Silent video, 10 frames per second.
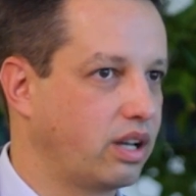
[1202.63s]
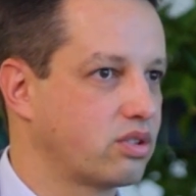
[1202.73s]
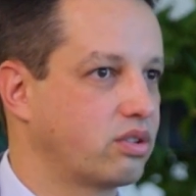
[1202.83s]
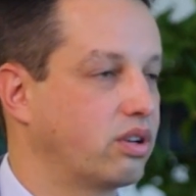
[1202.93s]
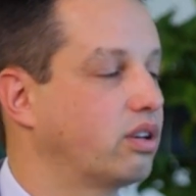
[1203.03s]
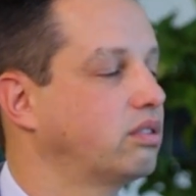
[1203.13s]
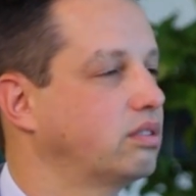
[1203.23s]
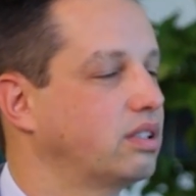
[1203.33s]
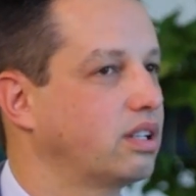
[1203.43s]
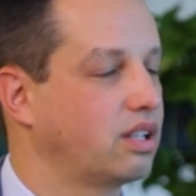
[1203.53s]
Yes or
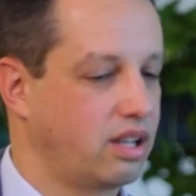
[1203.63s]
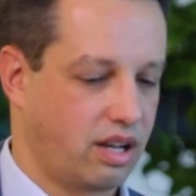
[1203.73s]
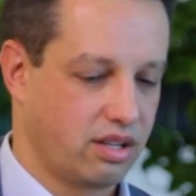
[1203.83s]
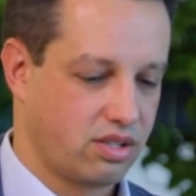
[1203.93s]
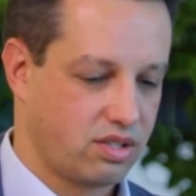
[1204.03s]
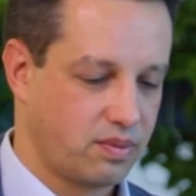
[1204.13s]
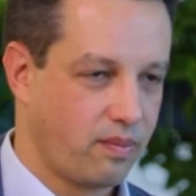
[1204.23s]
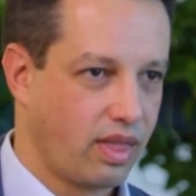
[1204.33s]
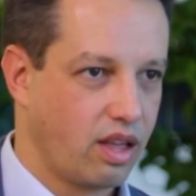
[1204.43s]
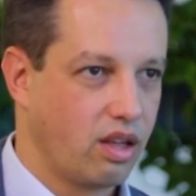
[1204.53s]
no? Yes.
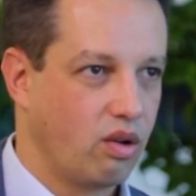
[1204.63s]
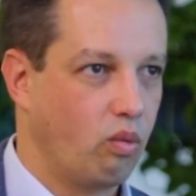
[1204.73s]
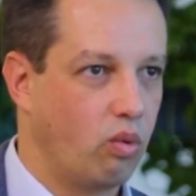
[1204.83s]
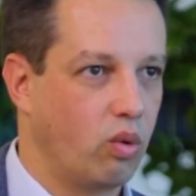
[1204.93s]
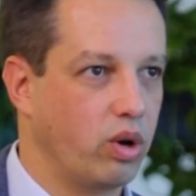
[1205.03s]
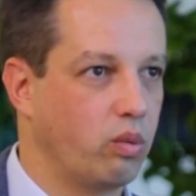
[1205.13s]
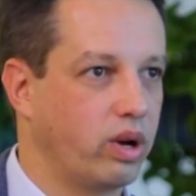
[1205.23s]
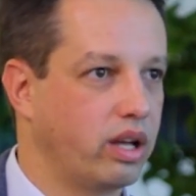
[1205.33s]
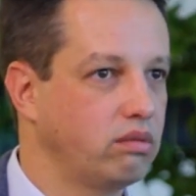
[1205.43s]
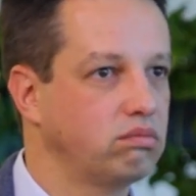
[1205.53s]
Will we
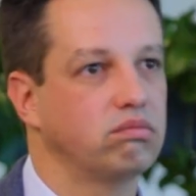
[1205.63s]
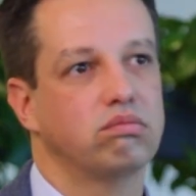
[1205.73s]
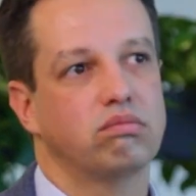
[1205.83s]
win?